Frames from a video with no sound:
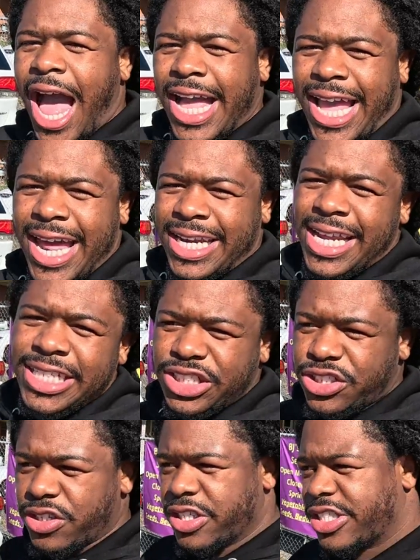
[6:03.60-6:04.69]
I got an
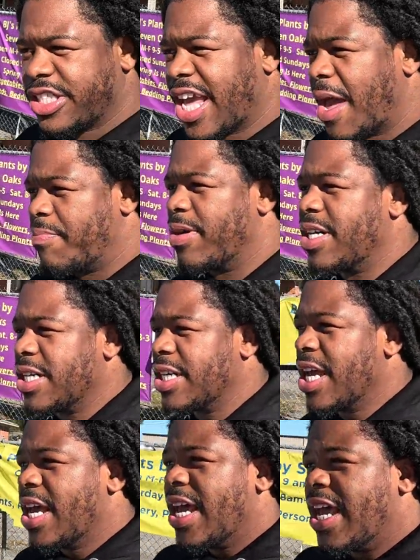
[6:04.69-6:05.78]
insurance, got bond,
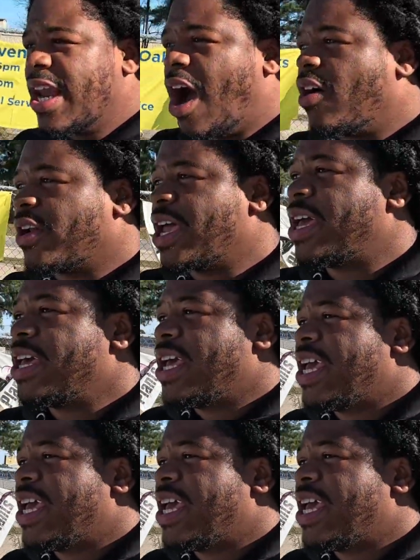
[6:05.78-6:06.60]
and all that.